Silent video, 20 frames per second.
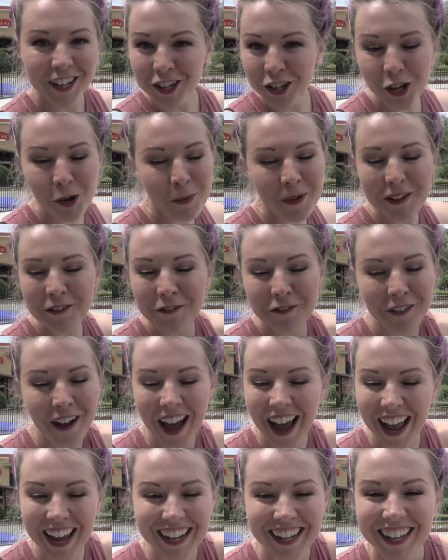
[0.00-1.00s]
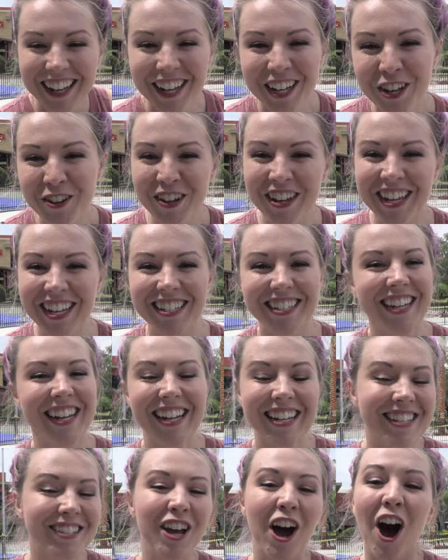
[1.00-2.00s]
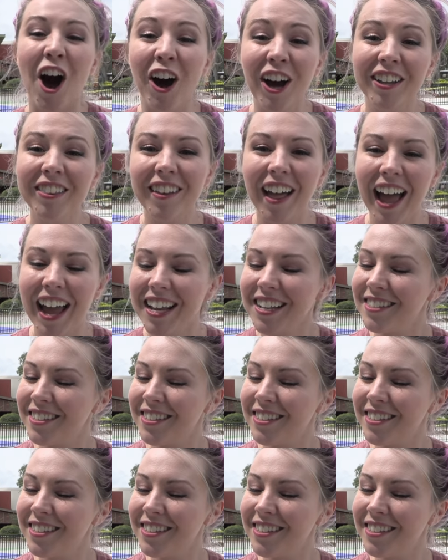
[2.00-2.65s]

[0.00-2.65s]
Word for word: You'll be fine. You can get tickets online,